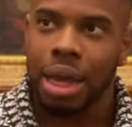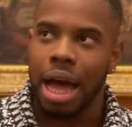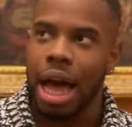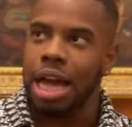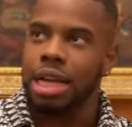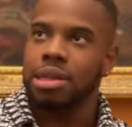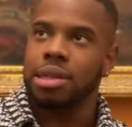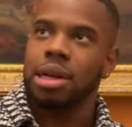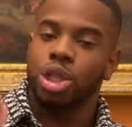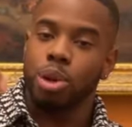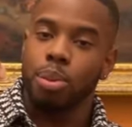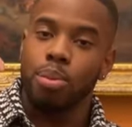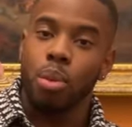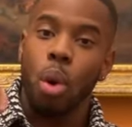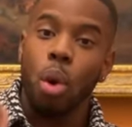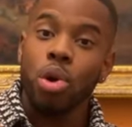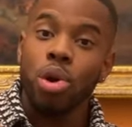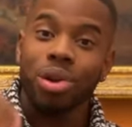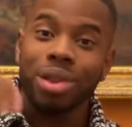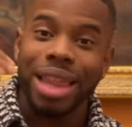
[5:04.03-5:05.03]
Guys, the
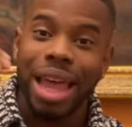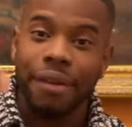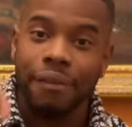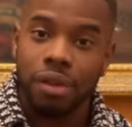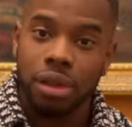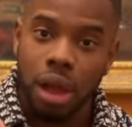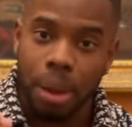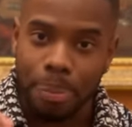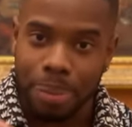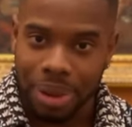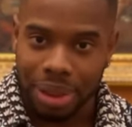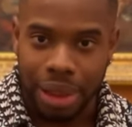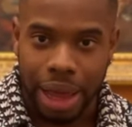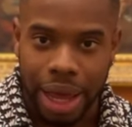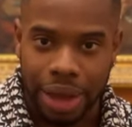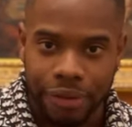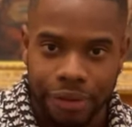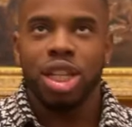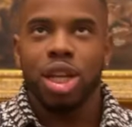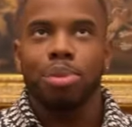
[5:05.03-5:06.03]
more you level up in
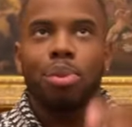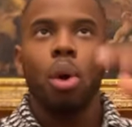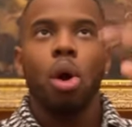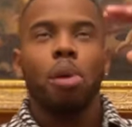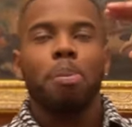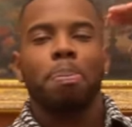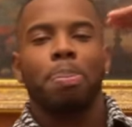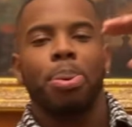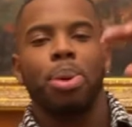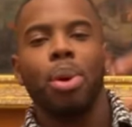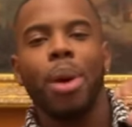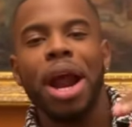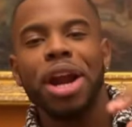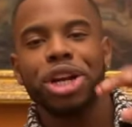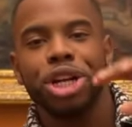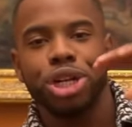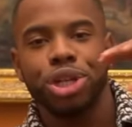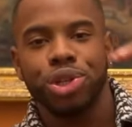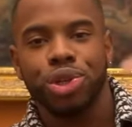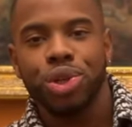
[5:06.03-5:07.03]
life, the more
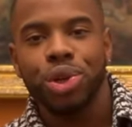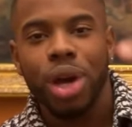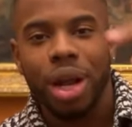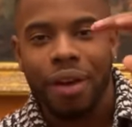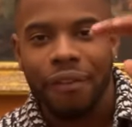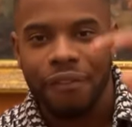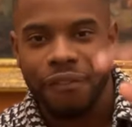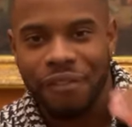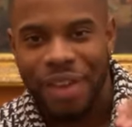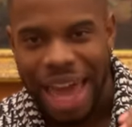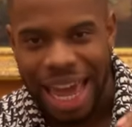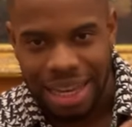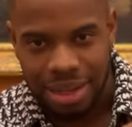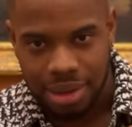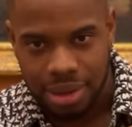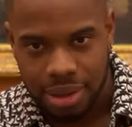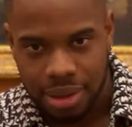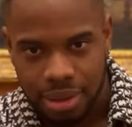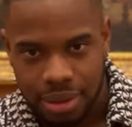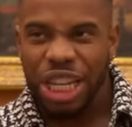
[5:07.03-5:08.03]
pressures you're gonna
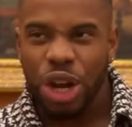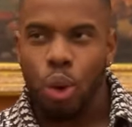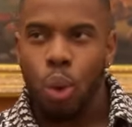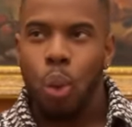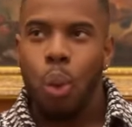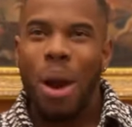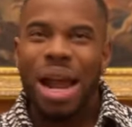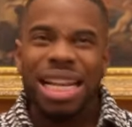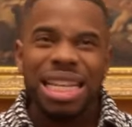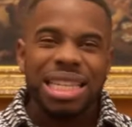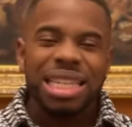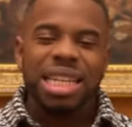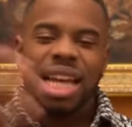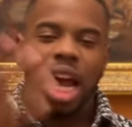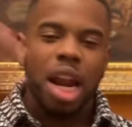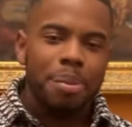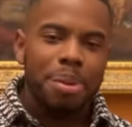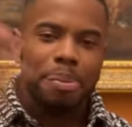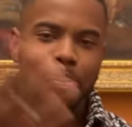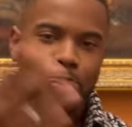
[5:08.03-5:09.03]
face, the winds are
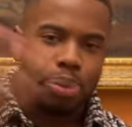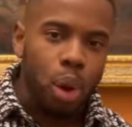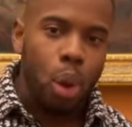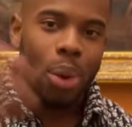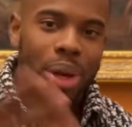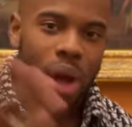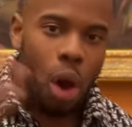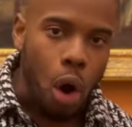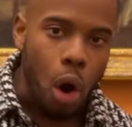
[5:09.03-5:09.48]
gonna be blowing